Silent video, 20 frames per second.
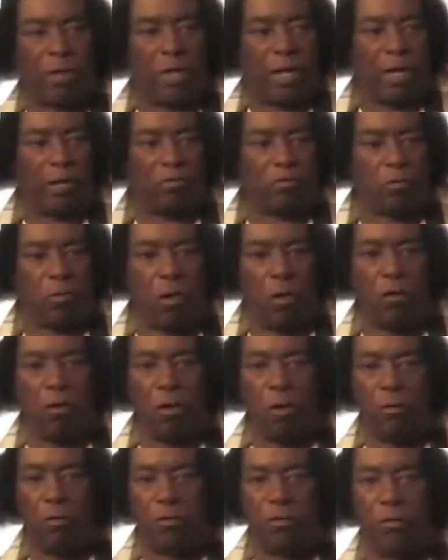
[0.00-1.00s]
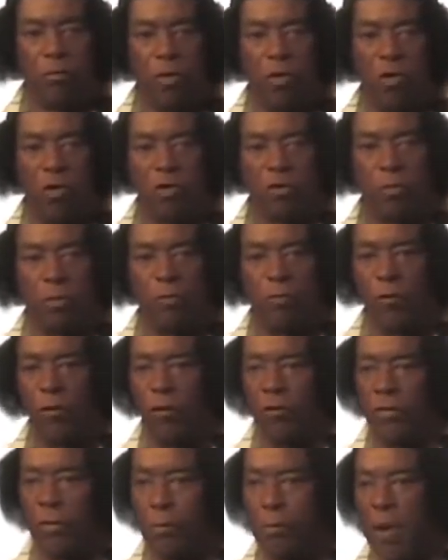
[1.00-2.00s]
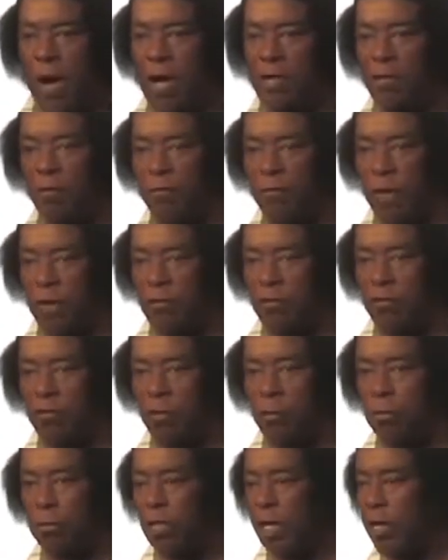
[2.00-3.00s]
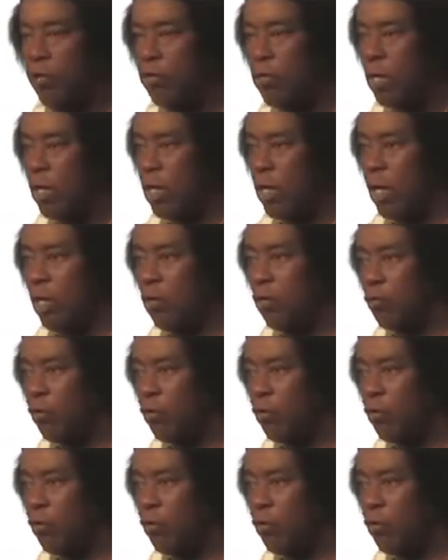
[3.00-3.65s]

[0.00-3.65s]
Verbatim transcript: the last stronghold of the Moors before the pontifex took place and the